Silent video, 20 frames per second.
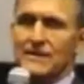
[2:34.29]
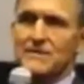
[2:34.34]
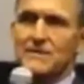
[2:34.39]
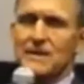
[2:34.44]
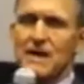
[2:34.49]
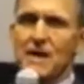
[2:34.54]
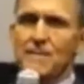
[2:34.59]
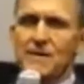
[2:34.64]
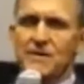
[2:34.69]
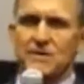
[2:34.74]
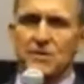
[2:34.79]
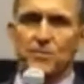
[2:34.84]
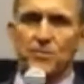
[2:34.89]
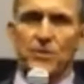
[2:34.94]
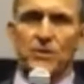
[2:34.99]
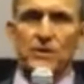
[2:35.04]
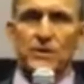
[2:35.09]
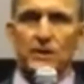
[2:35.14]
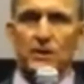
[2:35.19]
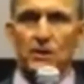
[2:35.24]
Islam is
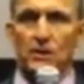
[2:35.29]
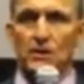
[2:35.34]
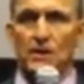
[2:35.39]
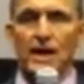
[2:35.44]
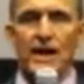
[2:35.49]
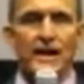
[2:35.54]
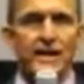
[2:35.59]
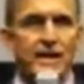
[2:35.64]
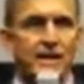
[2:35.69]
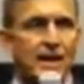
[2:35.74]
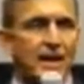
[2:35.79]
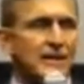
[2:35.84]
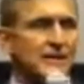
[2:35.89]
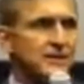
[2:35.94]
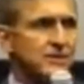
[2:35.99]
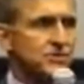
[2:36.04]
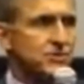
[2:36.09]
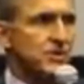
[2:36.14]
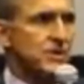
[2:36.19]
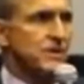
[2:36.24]
a political
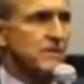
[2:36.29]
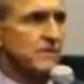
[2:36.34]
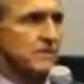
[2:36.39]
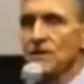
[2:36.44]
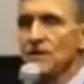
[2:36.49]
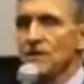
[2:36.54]
ideology.